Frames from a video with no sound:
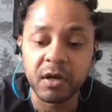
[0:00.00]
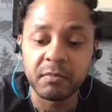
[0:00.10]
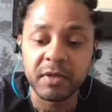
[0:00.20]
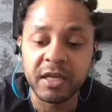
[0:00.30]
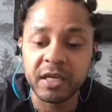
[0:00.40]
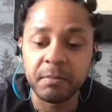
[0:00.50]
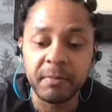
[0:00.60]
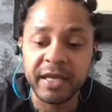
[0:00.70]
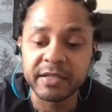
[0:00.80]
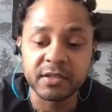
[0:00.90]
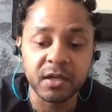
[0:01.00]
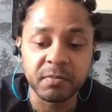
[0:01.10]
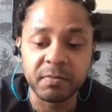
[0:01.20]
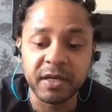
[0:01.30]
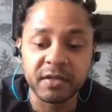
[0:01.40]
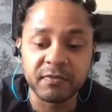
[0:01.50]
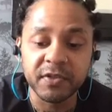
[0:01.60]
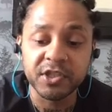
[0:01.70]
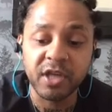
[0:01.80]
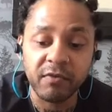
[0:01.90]
eating meat to being
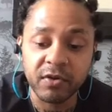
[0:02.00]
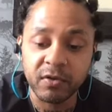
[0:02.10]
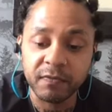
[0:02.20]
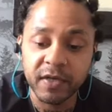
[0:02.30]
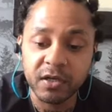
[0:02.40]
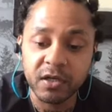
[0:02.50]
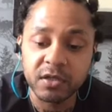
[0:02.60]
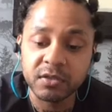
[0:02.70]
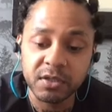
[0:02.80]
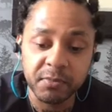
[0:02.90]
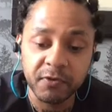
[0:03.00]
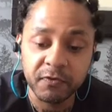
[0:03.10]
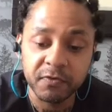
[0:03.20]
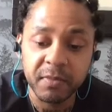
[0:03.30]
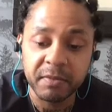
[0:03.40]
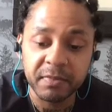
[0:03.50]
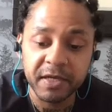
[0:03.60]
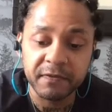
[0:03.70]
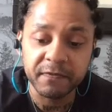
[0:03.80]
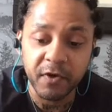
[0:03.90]
vegetarian or vegan. Some of you may be
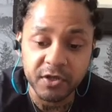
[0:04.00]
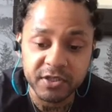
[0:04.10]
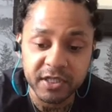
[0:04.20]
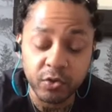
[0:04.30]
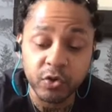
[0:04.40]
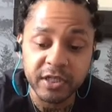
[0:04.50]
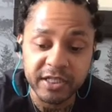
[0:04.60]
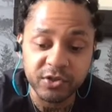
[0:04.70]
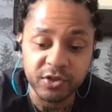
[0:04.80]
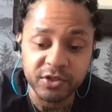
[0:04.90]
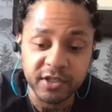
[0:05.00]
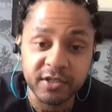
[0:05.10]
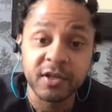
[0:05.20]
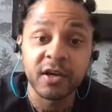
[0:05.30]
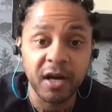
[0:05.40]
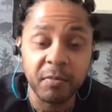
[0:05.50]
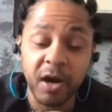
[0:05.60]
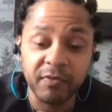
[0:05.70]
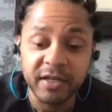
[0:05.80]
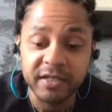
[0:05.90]
fasting or detoxing. I'm
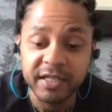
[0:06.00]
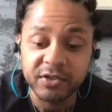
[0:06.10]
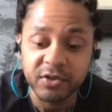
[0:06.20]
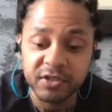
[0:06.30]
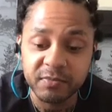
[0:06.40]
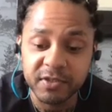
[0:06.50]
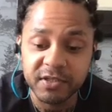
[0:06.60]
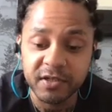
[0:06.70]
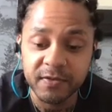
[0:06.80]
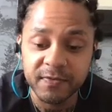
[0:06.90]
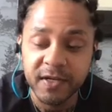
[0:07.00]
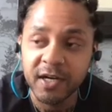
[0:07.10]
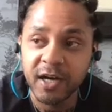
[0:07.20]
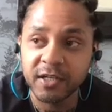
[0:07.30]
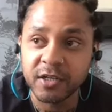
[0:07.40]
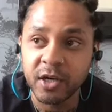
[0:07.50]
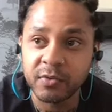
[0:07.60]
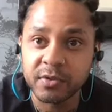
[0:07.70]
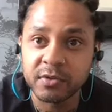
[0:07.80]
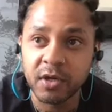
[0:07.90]
currently detoxing myself, and I know
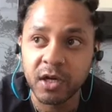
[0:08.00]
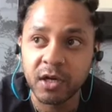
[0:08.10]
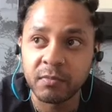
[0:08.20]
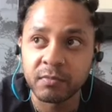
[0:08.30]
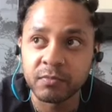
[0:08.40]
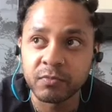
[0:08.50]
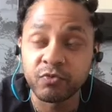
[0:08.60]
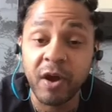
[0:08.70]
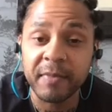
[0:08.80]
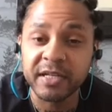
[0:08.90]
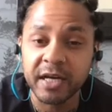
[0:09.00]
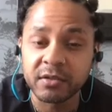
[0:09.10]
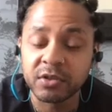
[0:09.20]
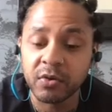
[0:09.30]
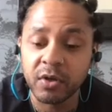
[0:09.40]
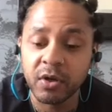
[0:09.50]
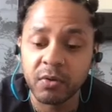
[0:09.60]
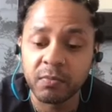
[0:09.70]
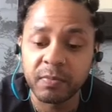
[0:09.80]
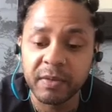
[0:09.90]
it's Ramadan, so I know
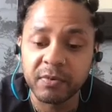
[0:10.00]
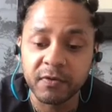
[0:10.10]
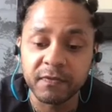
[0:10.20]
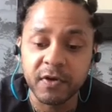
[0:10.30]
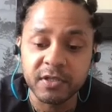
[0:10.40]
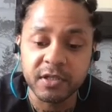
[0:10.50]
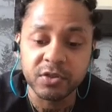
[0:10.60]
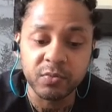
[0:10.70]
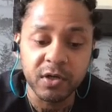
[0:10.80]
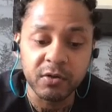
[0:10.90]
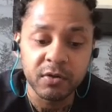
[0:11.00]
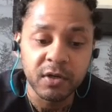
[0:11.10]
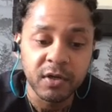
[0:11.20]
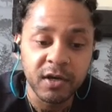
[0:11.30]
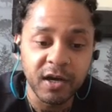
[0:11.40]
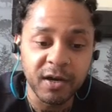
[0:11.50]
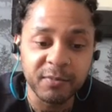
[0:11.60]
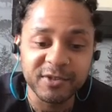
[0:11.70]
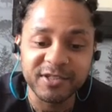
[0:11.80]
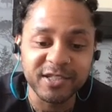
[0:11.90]
people are fasting as well,
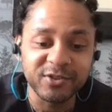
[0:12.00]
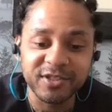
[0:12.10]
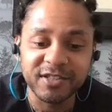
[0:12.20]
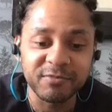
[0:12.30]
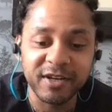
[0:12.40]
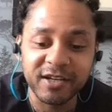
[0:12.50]
which is interesting when it